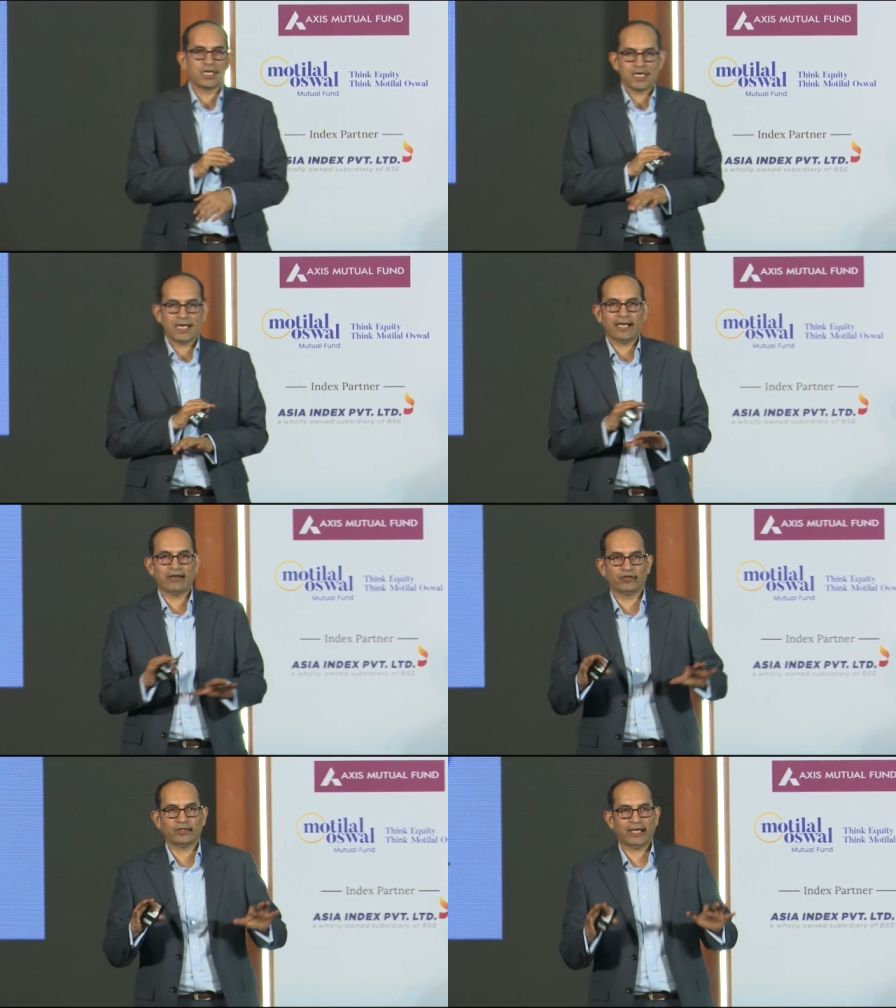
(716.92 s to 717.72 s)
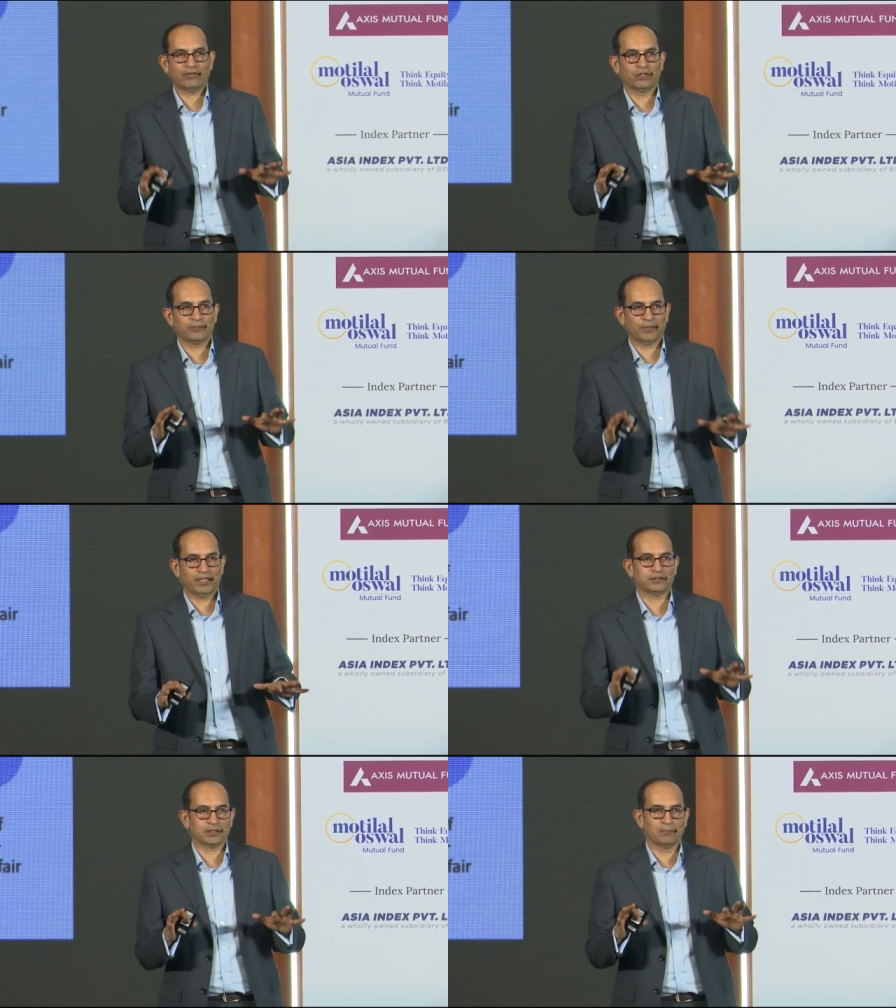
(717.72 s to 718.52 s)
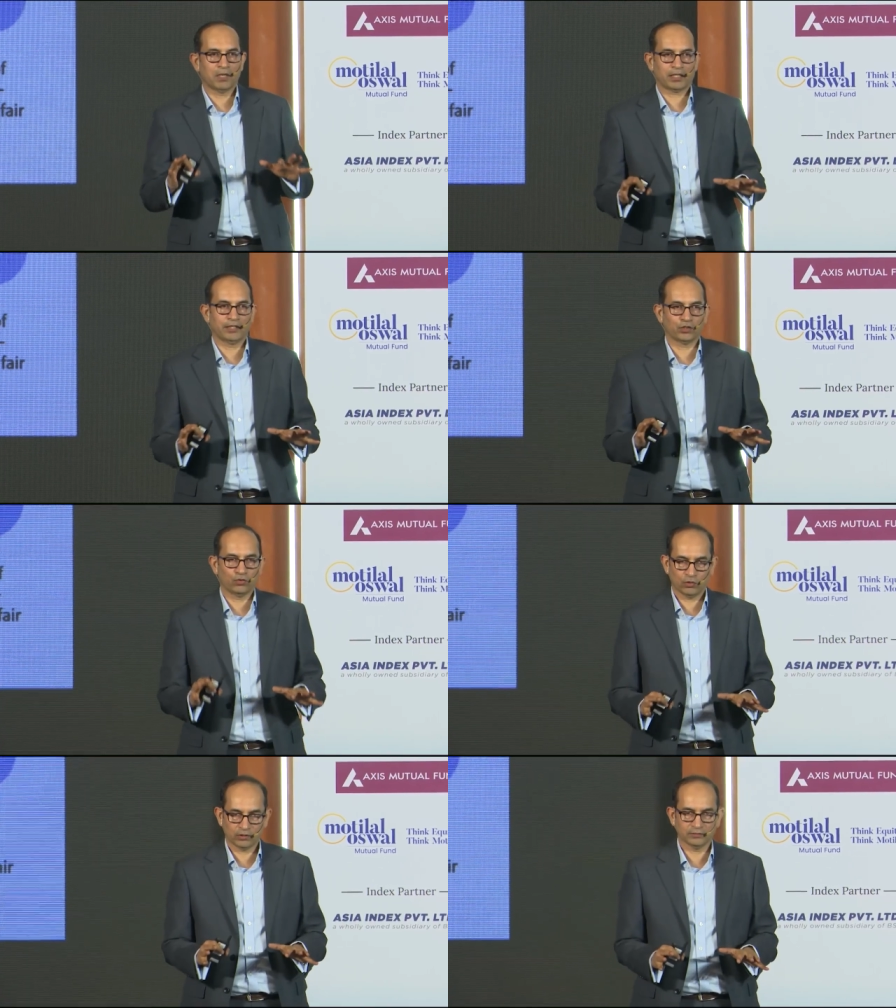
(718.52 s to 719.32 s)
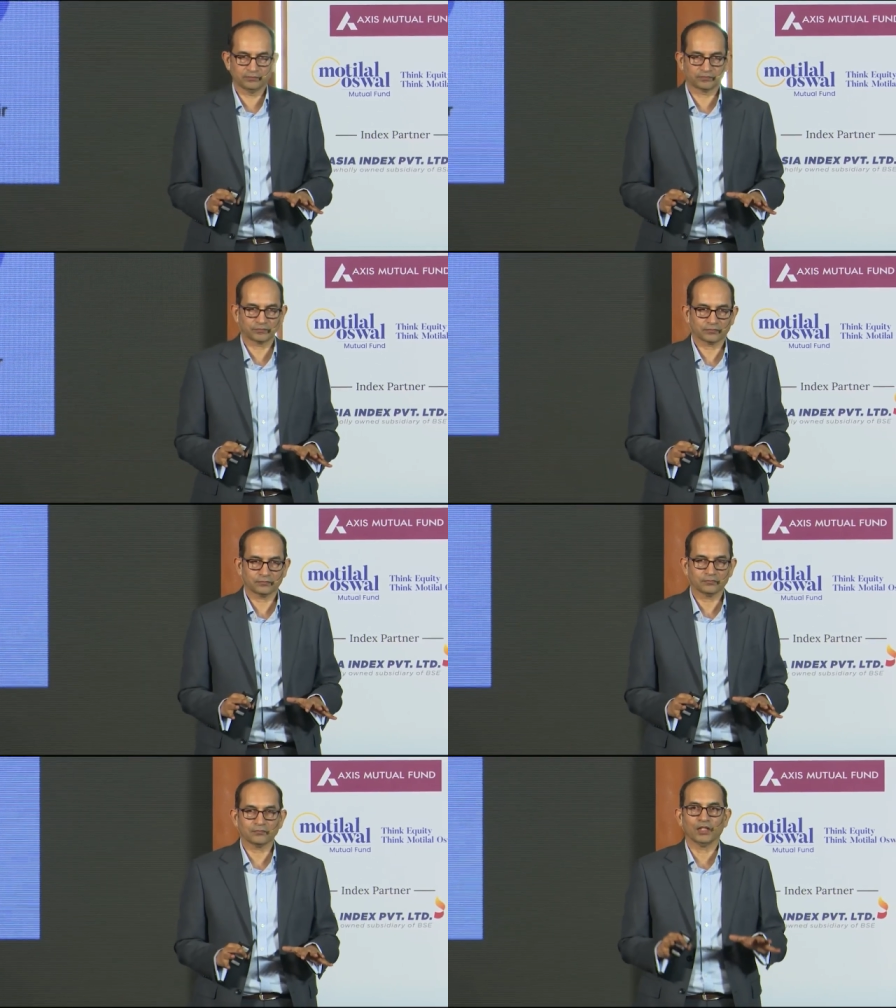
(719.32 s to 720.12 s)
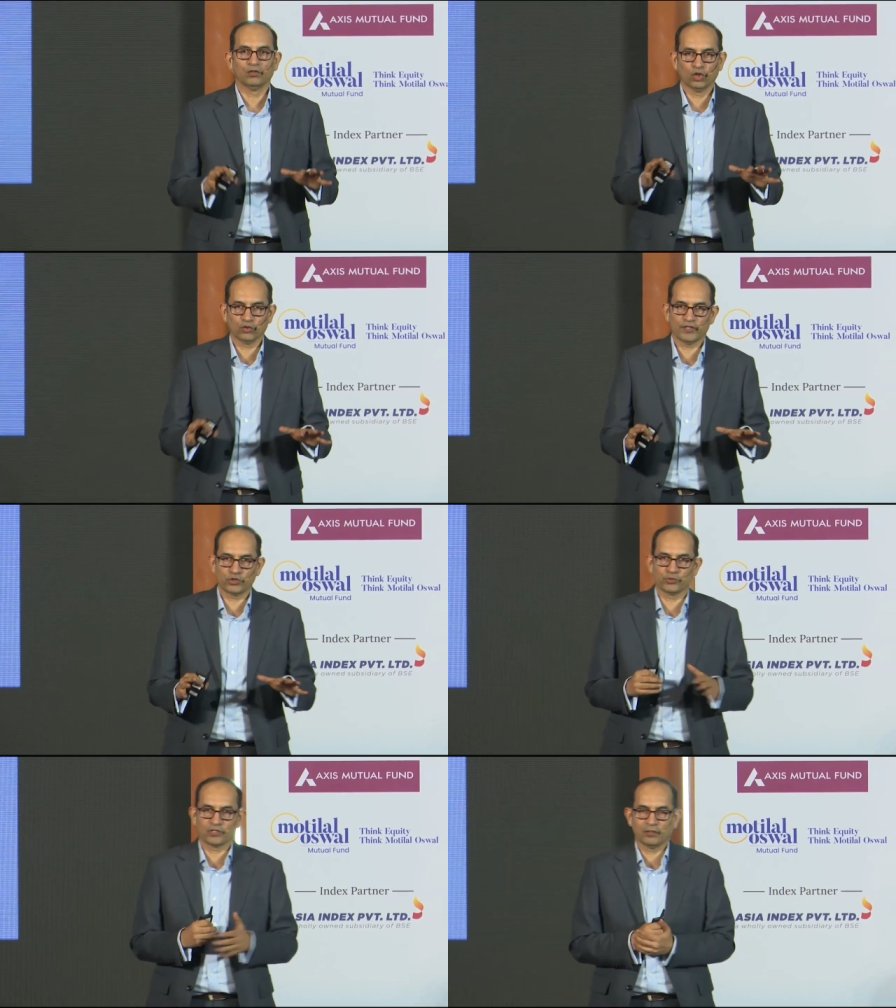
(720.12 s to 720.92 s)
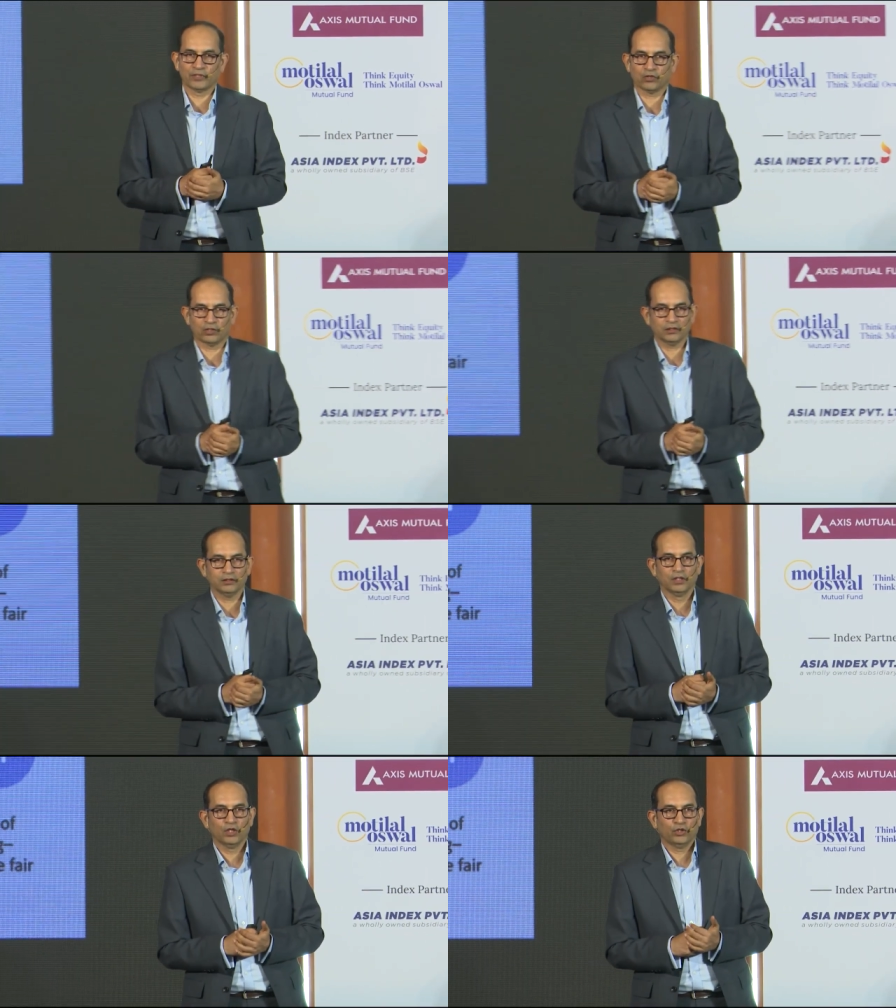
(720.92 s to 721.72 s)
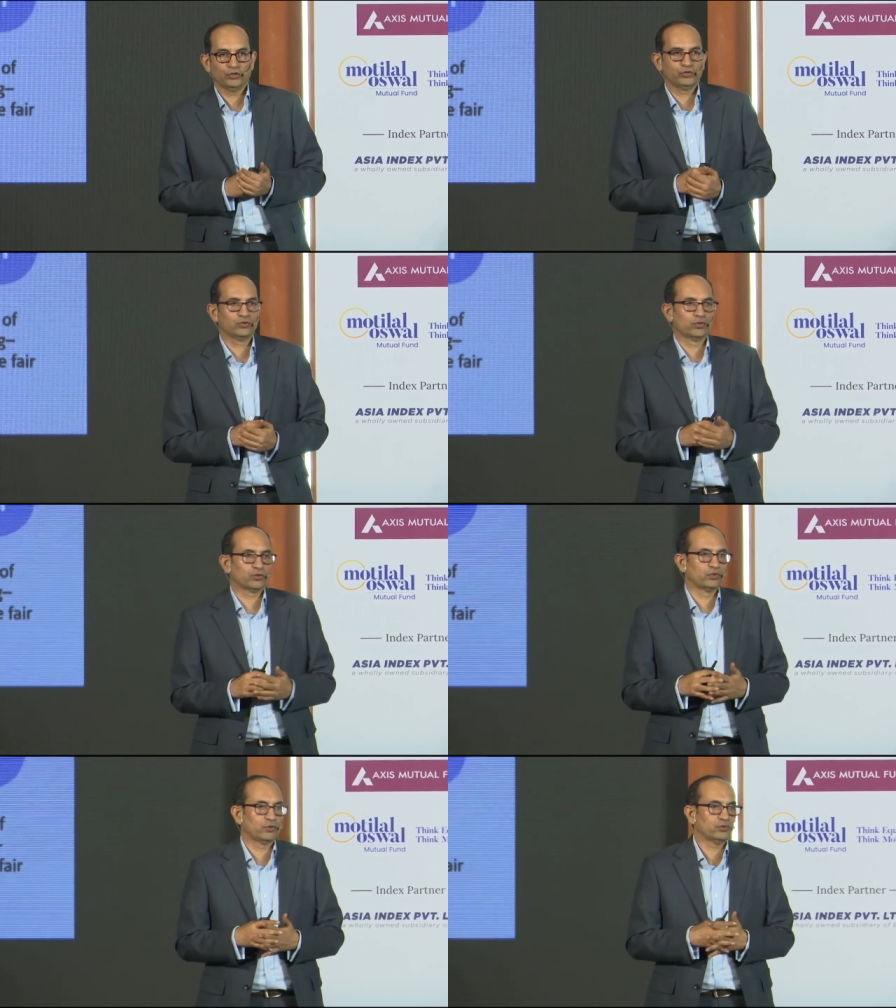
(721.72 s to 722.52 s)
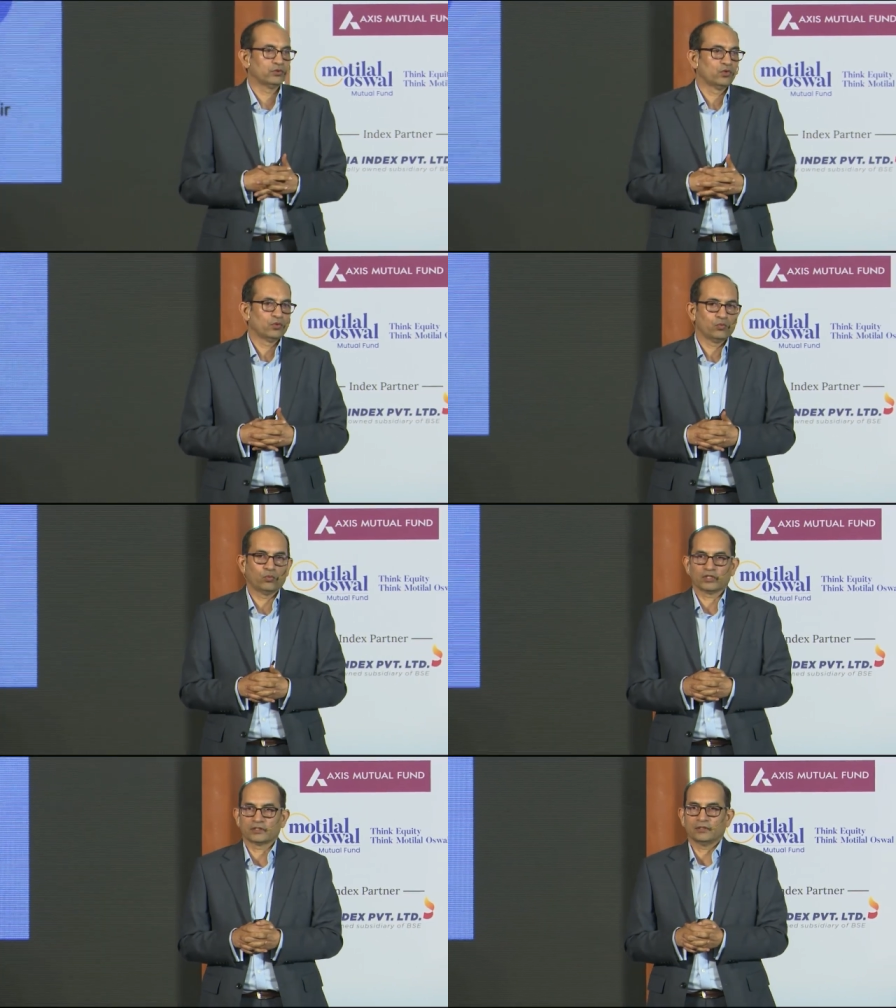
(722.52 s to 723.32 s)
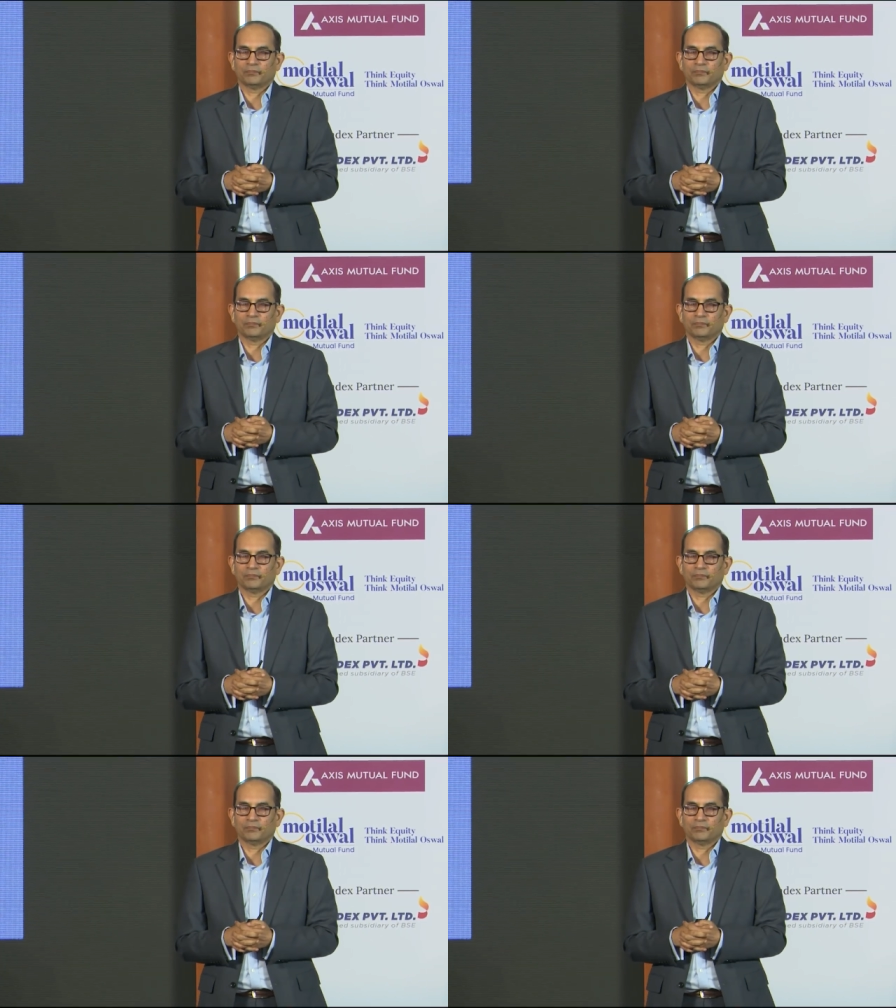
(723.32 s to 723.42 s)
never ever place a market order. Always use a limit order. You don't know what's the